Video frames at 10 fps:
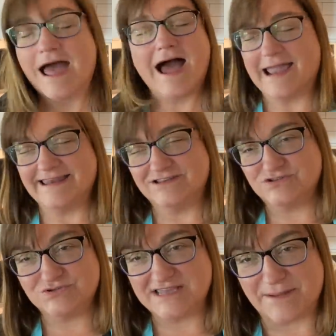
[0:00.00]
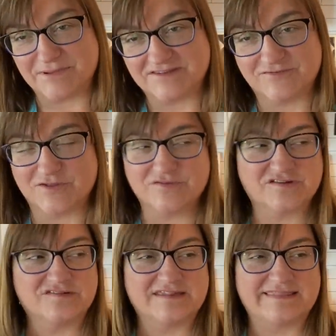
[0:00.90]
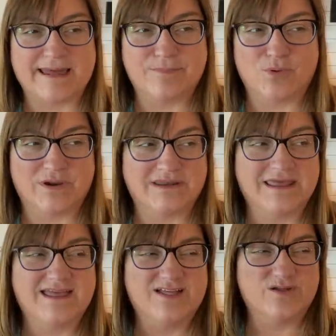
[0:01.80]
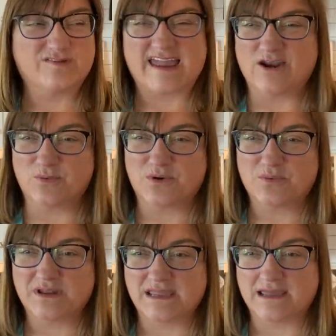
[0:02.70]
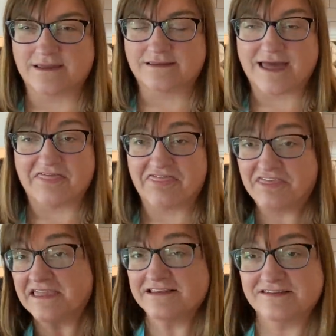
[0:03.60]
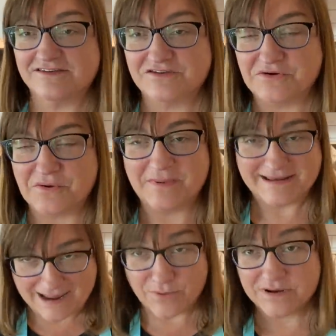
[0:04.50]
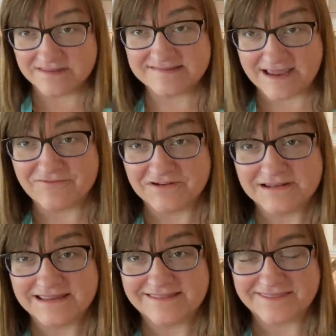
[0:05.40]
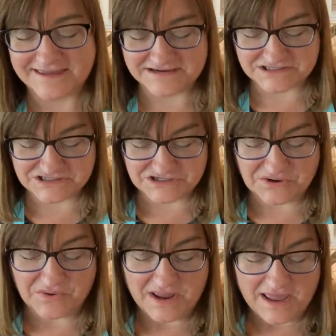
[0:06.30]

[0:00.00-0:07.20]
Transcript: I didn't do templates for those because at that point, those kind of weren't really a, a thing to do, but now it is definitely the thing to do.